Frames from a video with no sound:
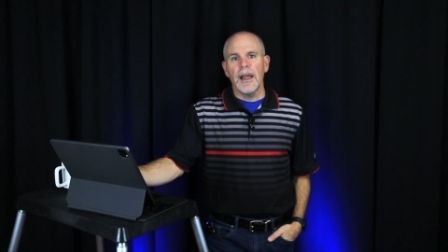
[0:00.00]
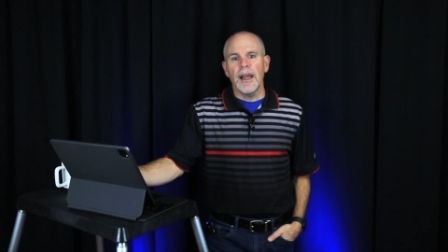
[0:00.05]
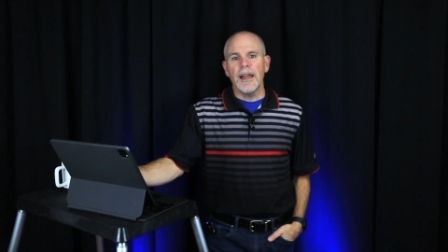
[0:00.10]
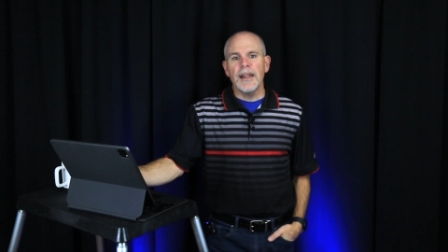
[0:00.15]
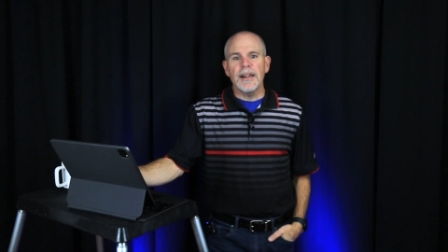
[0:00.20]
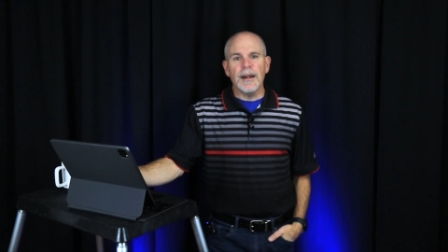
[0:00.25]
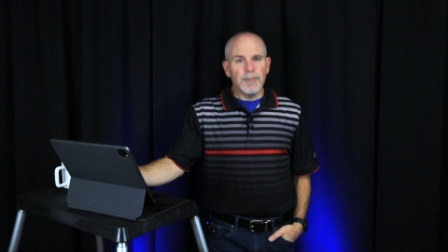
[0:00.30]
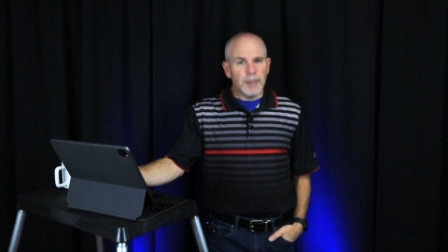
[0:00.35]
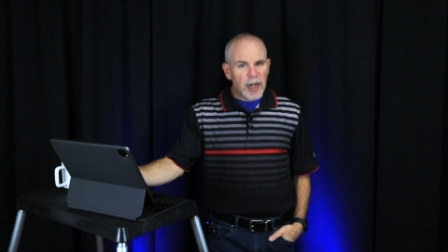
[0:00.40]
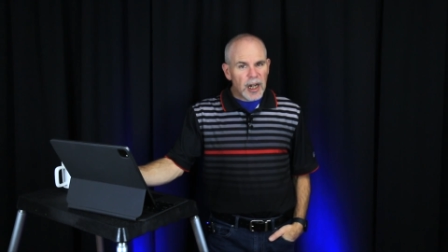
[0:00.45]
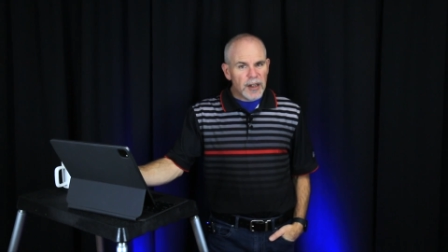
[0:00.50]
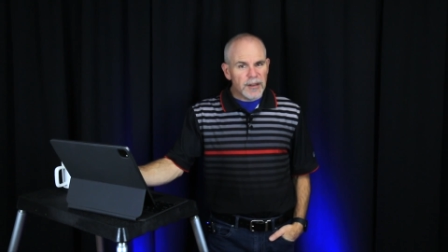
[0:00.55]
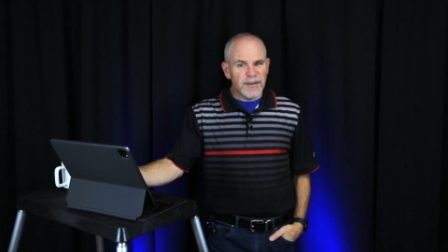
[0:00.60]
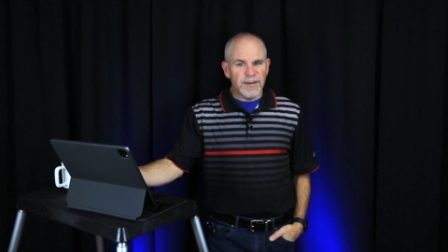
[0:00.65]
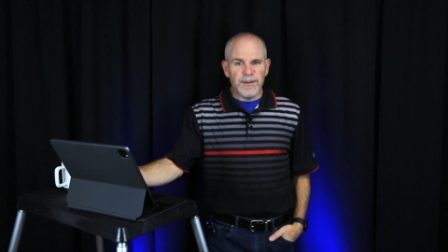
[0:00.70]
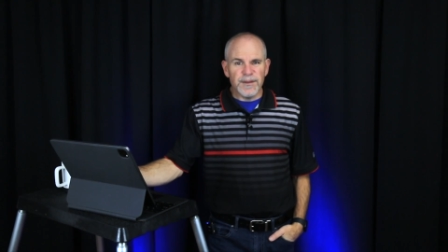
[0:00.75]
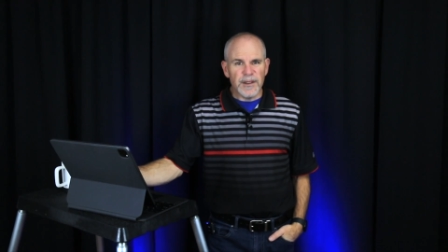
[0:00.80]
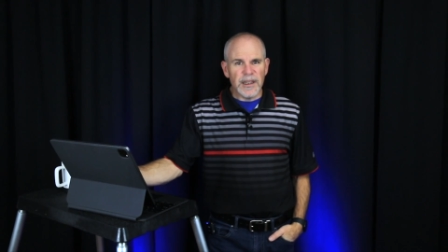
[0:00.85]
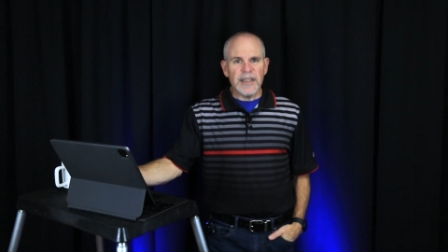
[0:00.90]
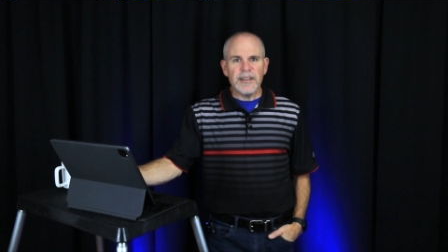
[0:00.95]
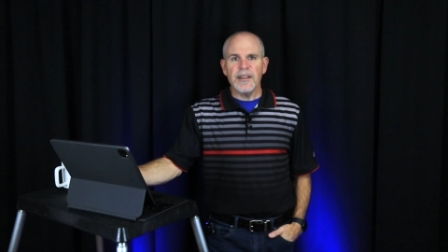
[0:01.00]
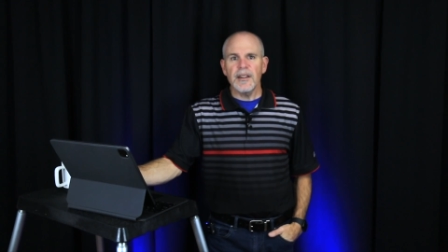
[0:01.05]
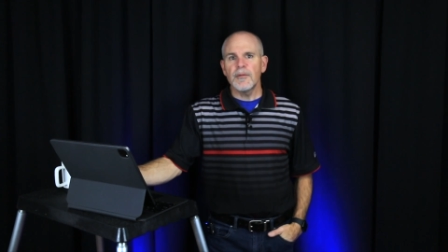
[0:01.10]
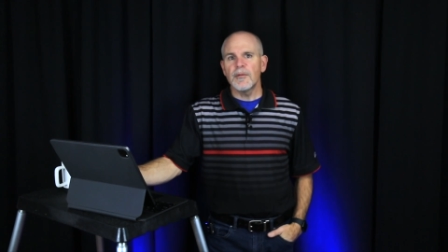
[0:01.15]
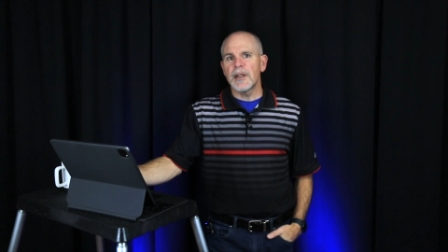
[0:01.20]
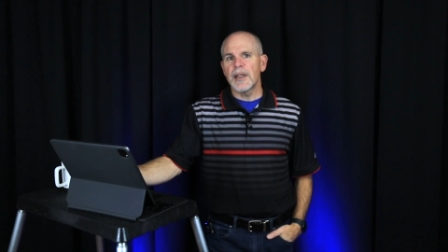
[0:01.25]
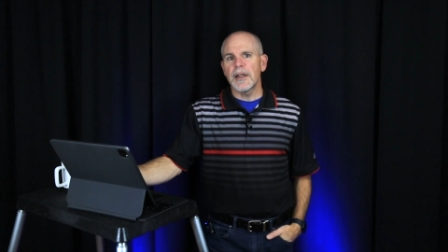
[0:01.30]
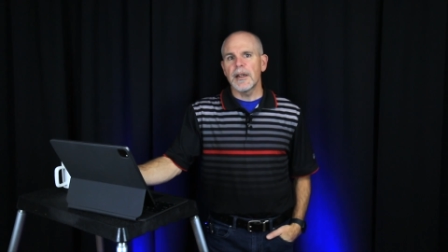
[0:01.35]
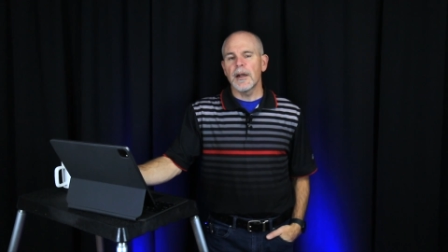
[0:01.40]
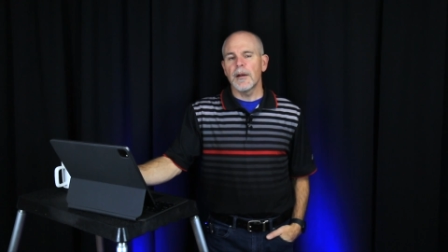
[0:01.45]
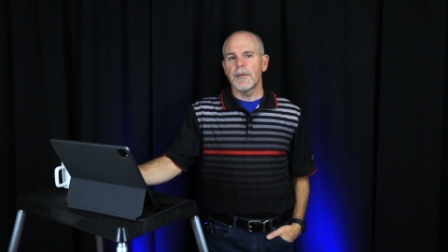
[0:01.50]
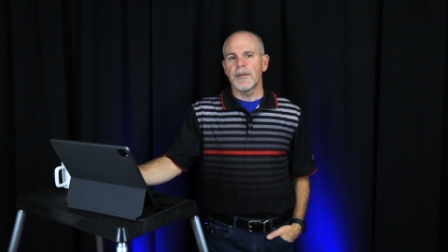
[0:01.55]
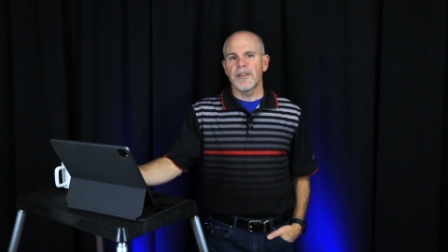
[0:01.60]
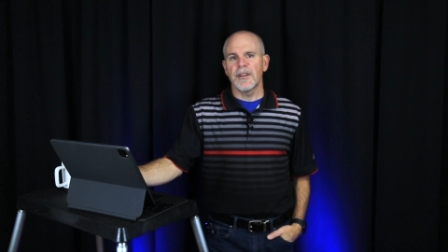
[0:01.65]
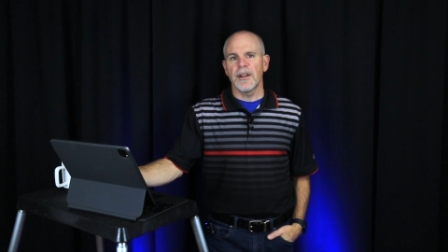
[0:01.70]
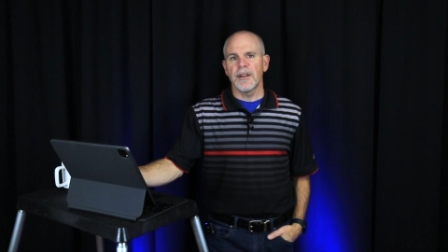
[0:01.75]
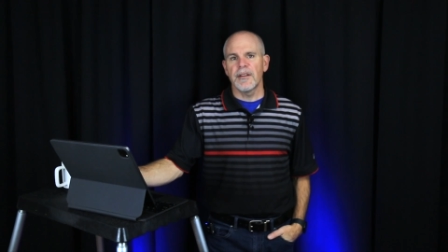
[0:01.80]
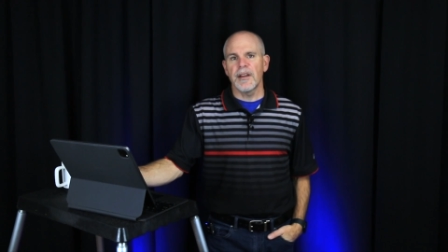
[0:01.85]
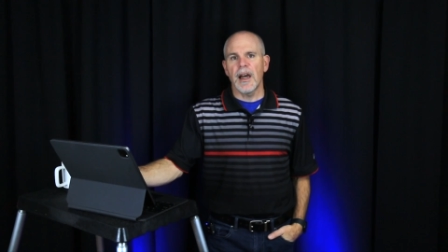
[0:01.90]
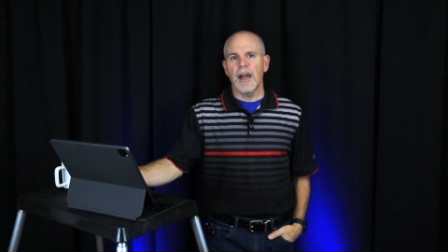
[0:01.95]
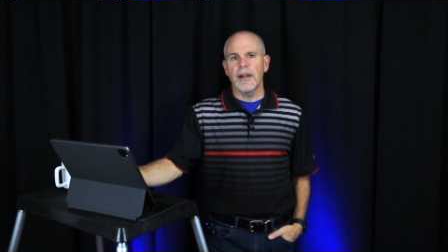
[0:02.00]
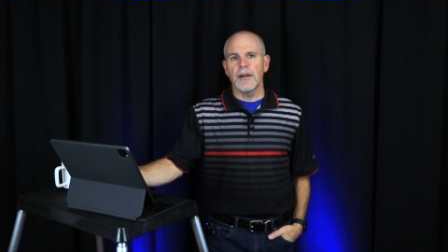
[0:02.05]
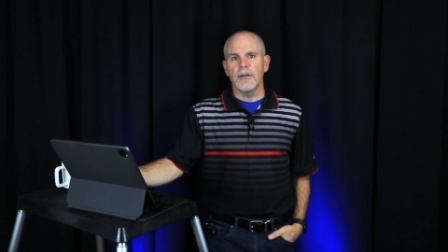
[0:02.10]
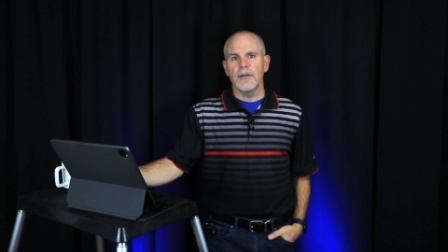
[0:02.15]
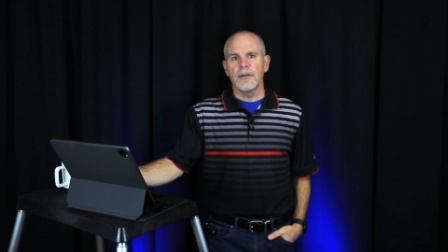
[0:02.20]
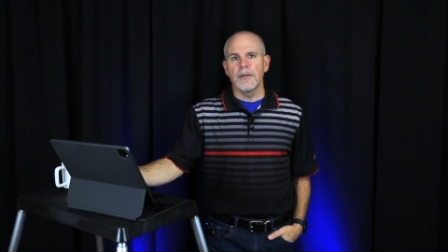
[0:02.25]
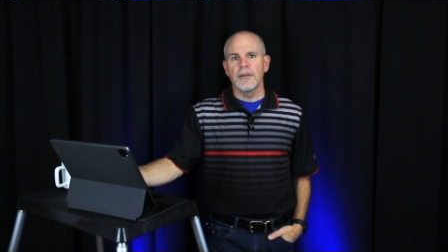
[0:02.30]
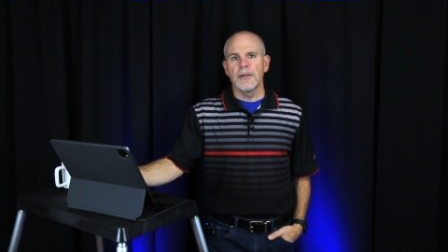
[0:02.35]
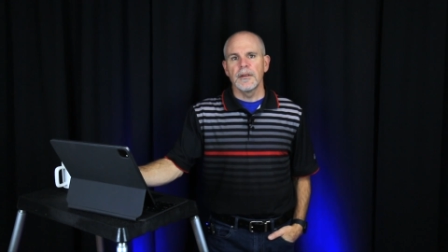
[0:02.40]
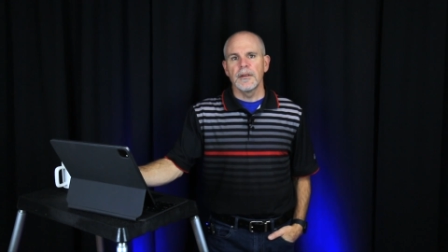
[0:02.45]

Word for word: And I'm conflicted when it comes to a title.